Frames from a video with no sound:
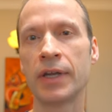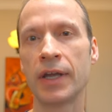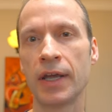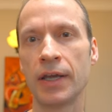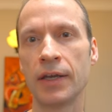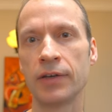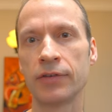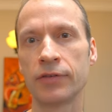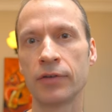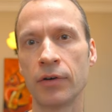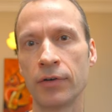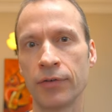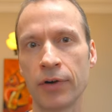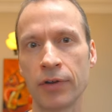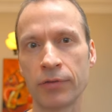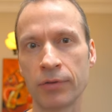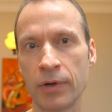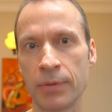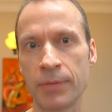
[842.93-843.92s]
days over
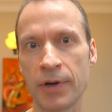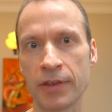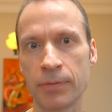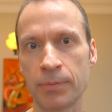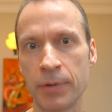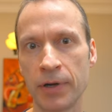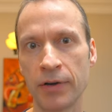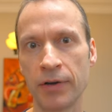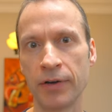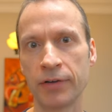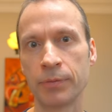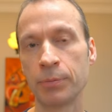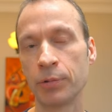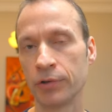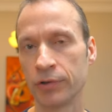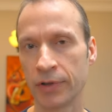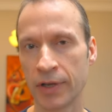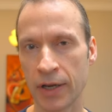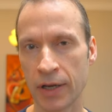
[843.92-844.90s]
a 3-month period to
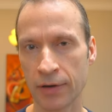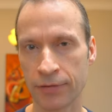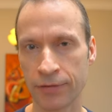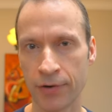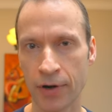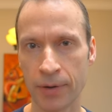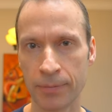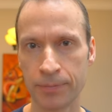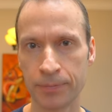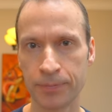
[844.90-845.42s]
pull data from.